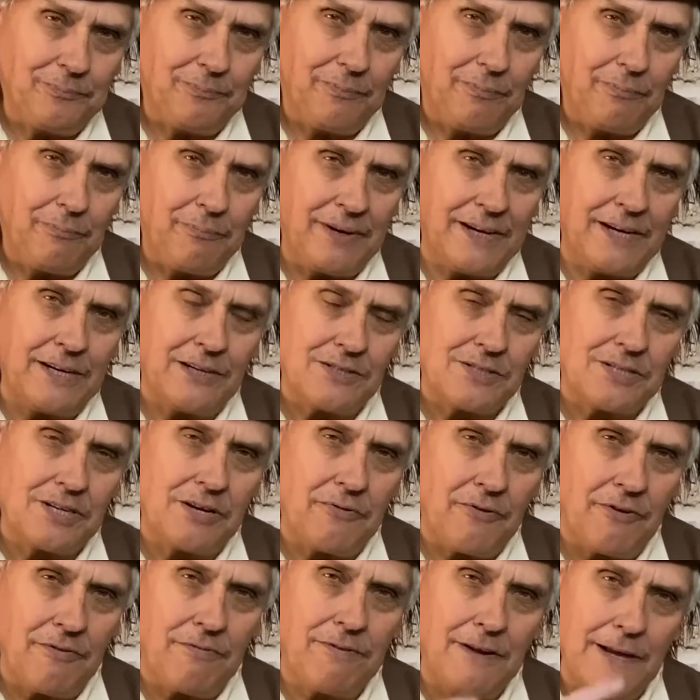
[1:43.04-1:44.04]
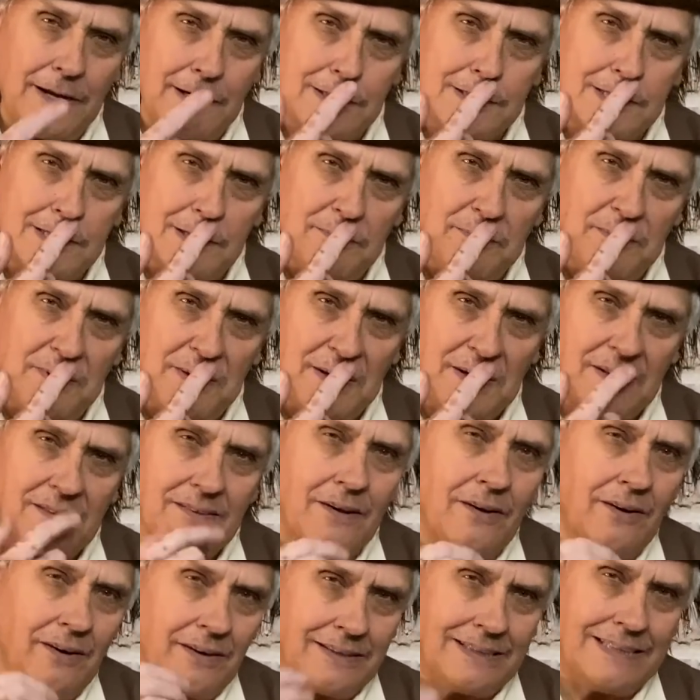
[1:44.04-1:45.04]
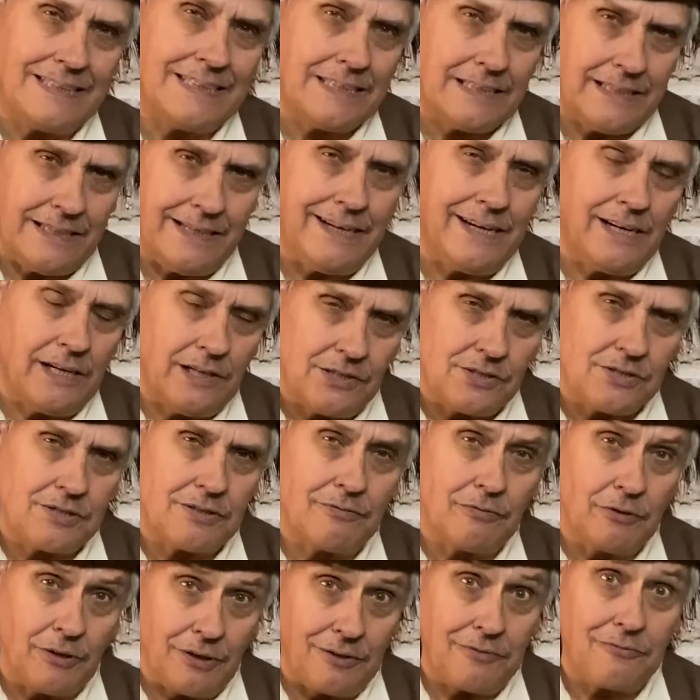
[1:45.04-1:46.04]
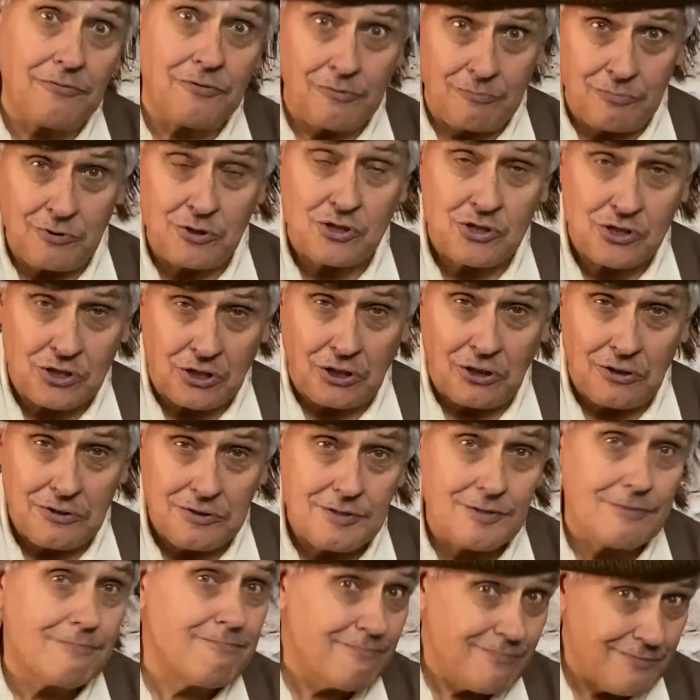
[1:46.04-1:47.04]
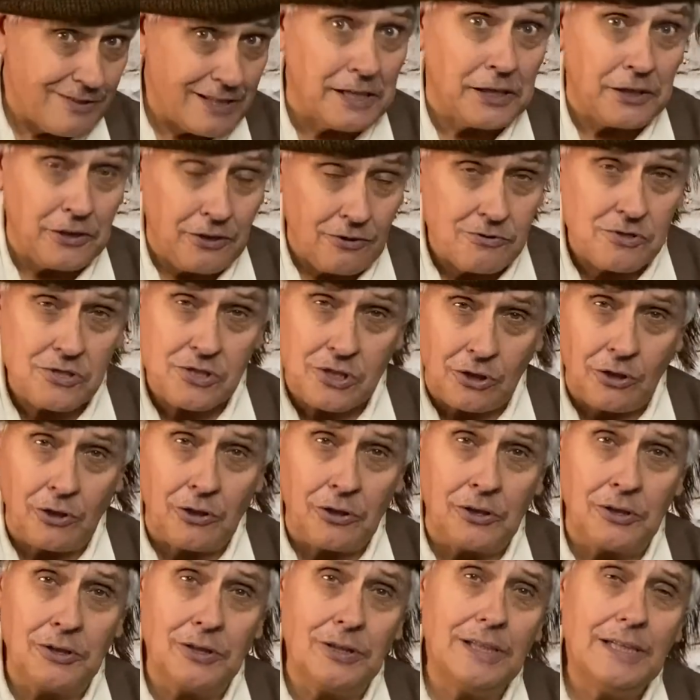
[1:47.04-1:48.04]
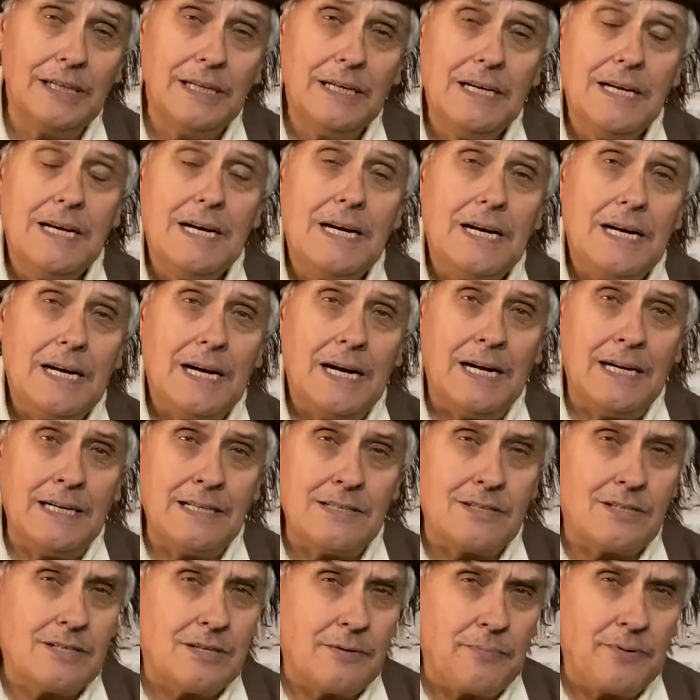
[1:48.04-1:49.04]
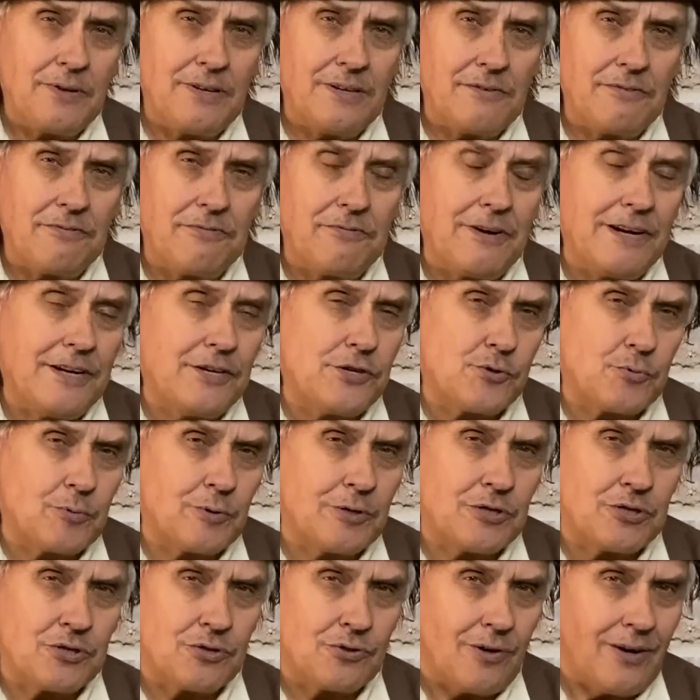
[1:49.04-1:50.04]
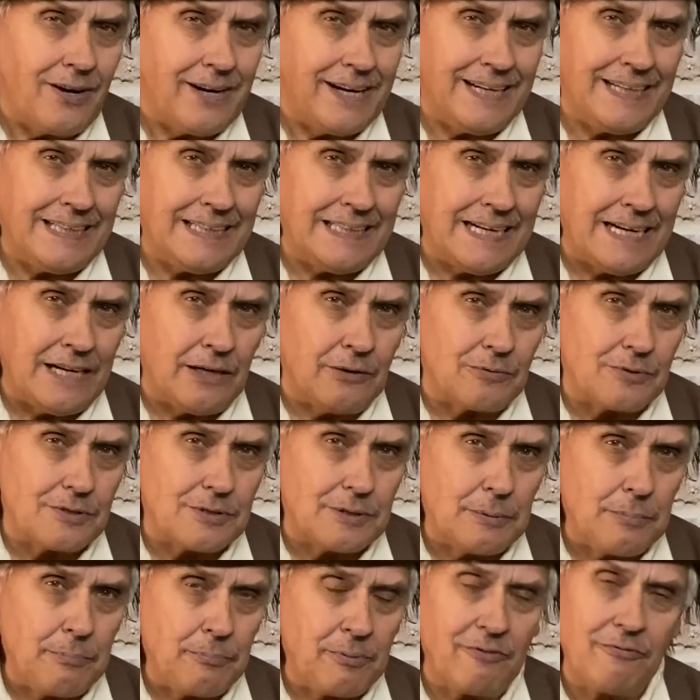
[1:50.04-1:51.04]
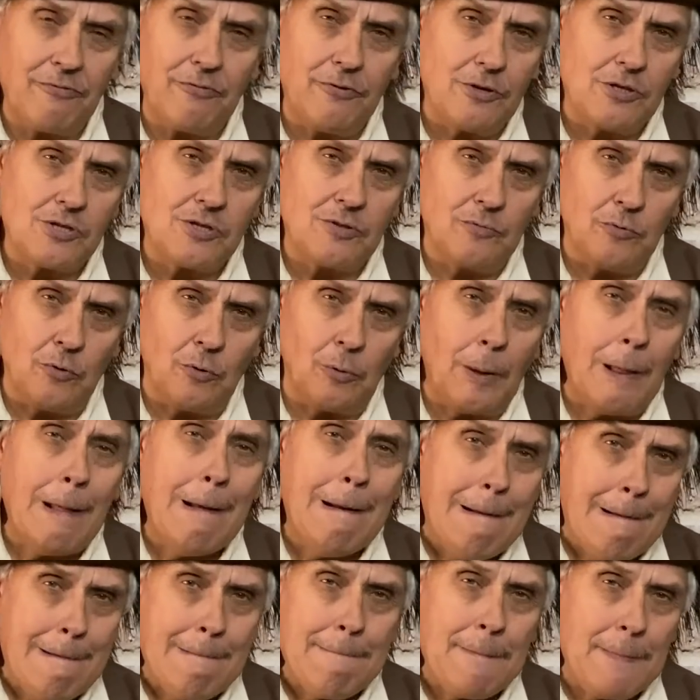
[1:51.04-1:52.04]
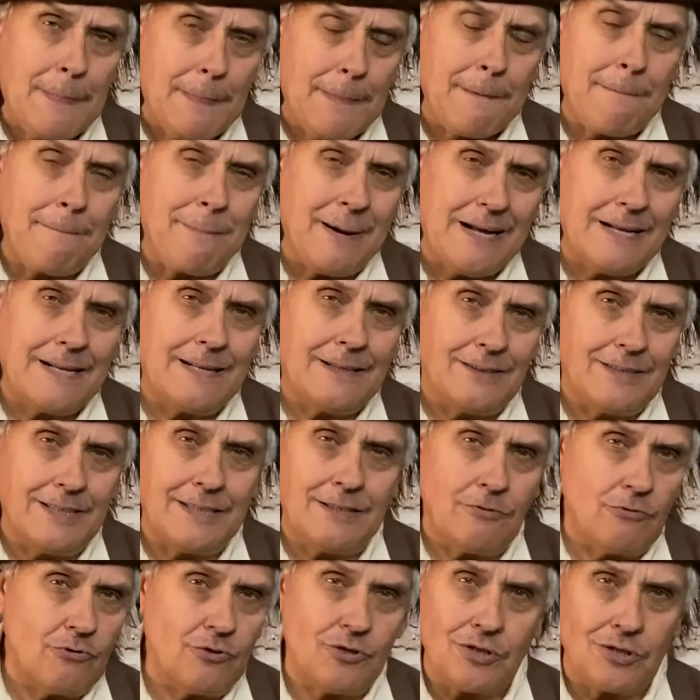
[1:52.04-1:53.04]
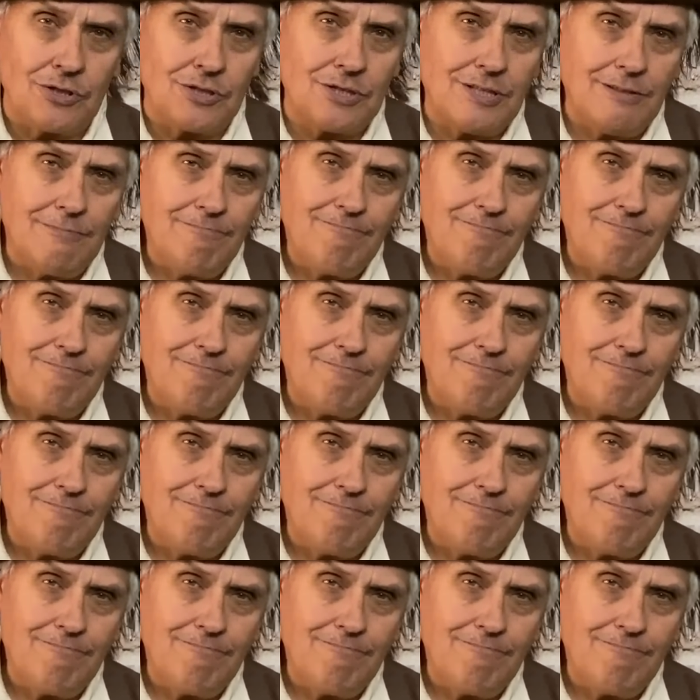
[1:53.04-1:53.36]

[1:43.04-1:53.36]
because it reflects something that I think the English have learned from the Scots, thank you Scotland, and something the French were trying out. But first of all, the battle didn't just